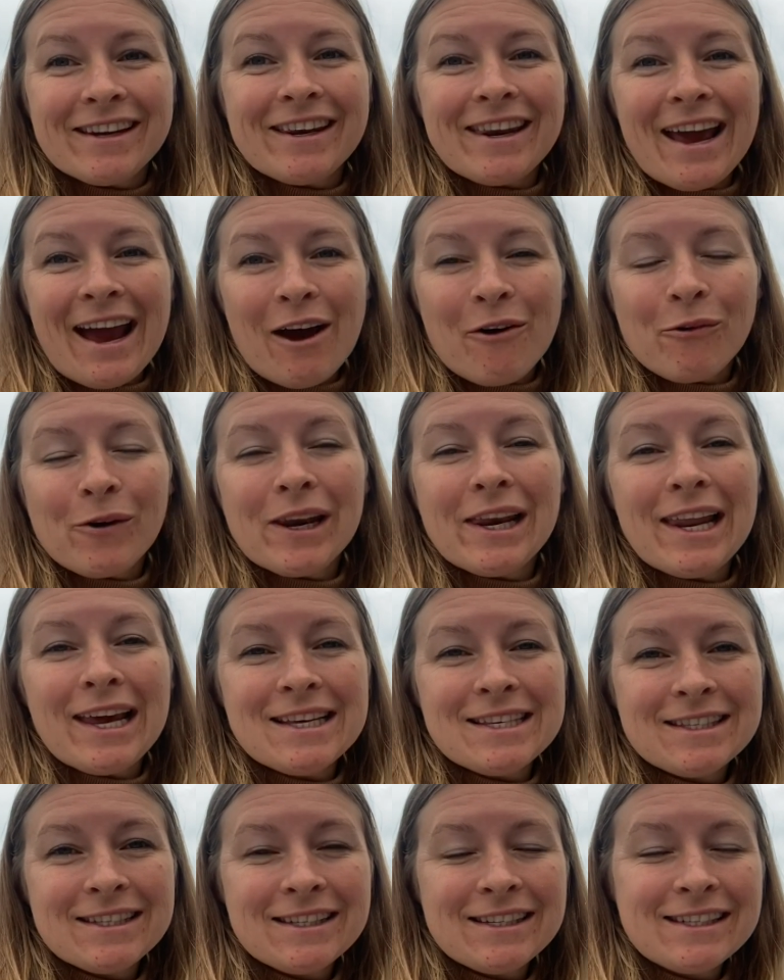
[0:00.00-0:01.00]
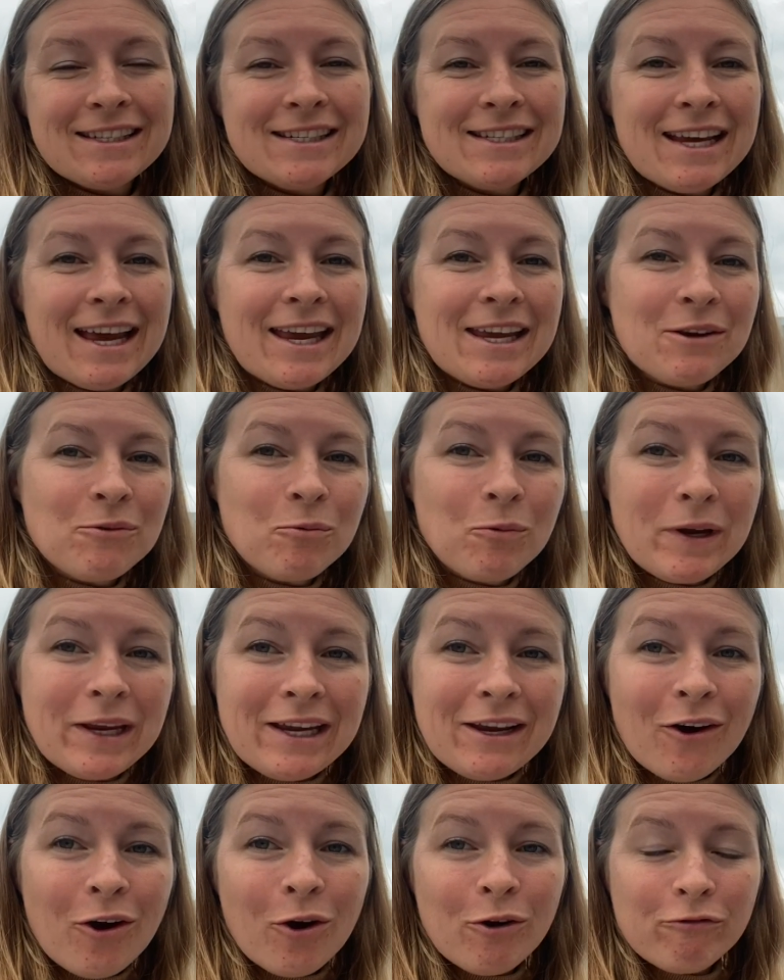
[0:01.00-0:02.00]
Now, lesson today,
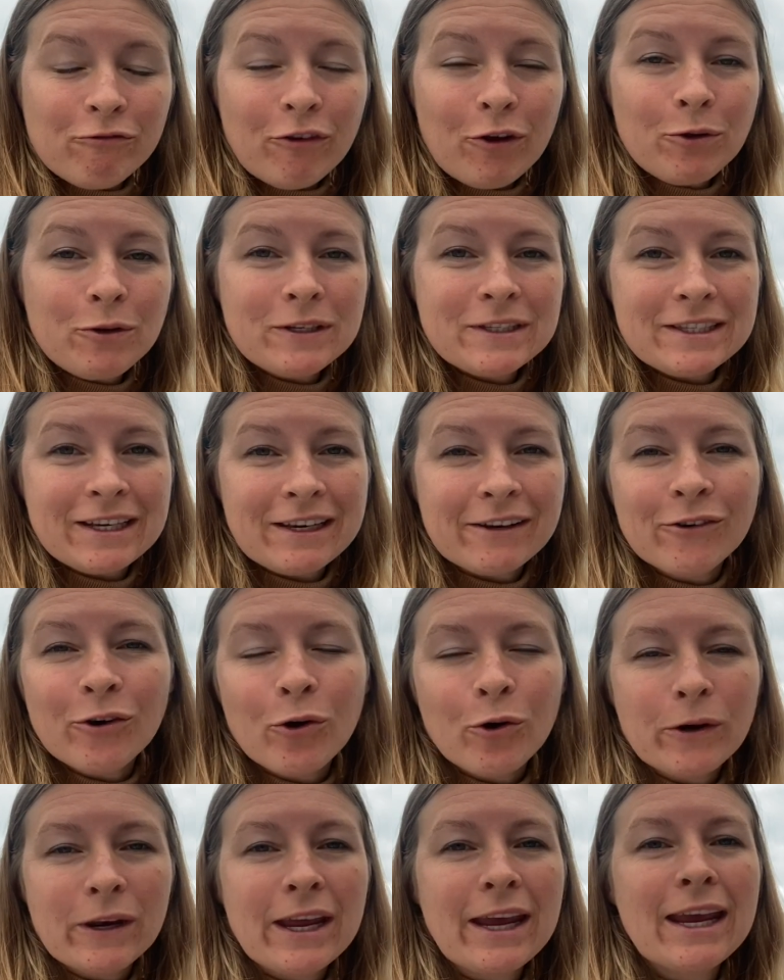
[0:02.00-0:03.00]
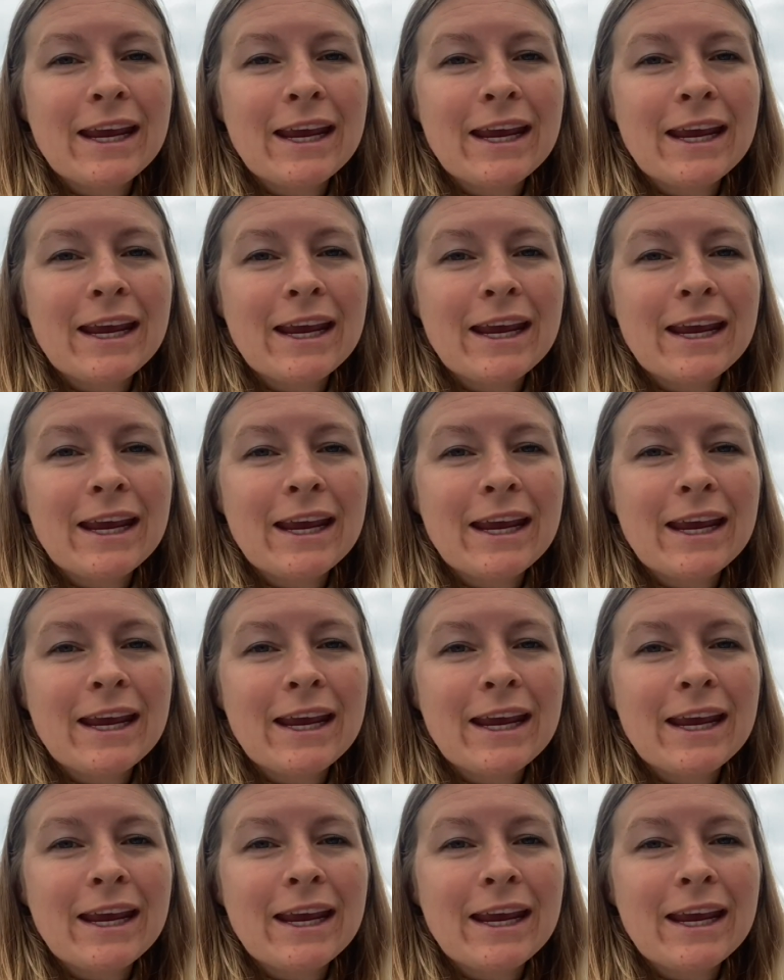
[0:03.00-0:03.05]
we are focusing on